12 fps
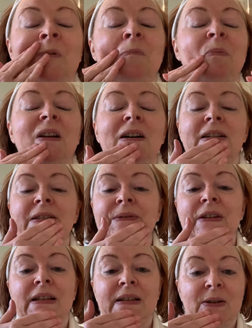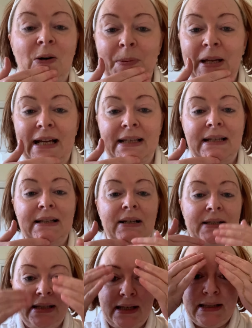Because of the ascorbic acid
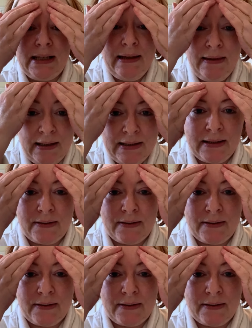content in this,